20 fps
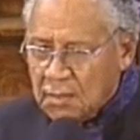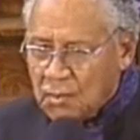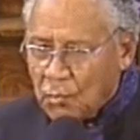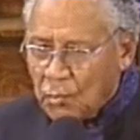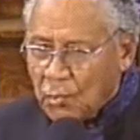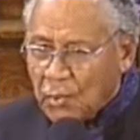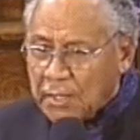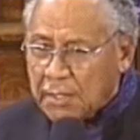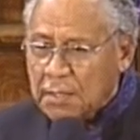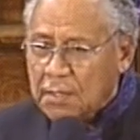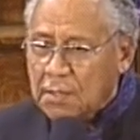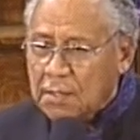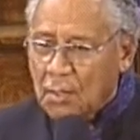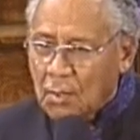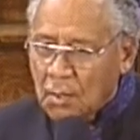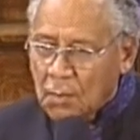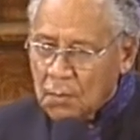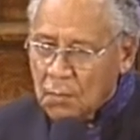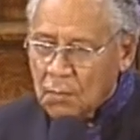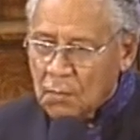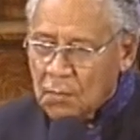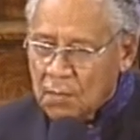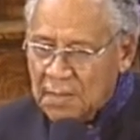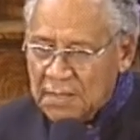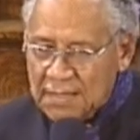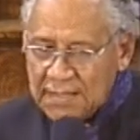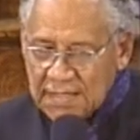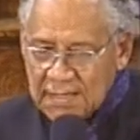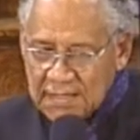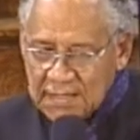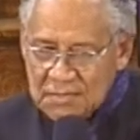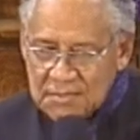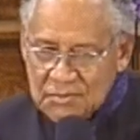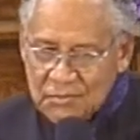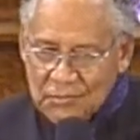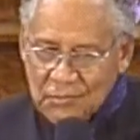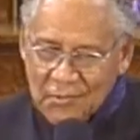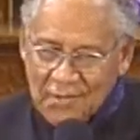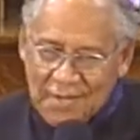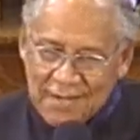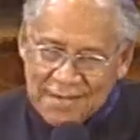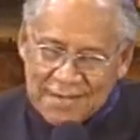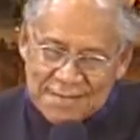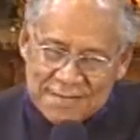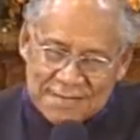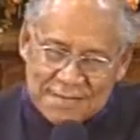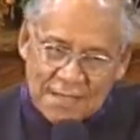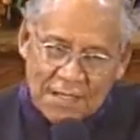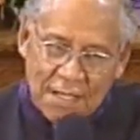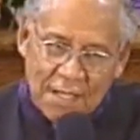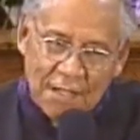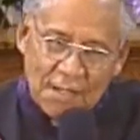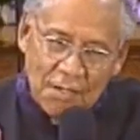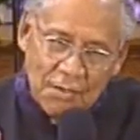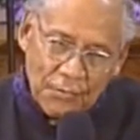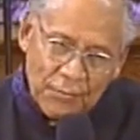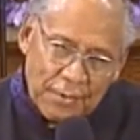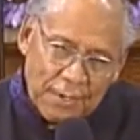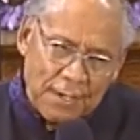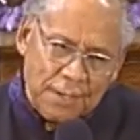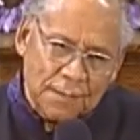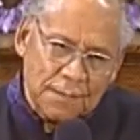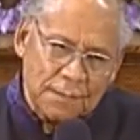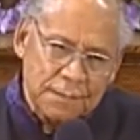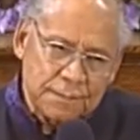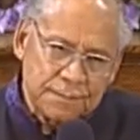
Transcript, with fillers: we know is right and correct.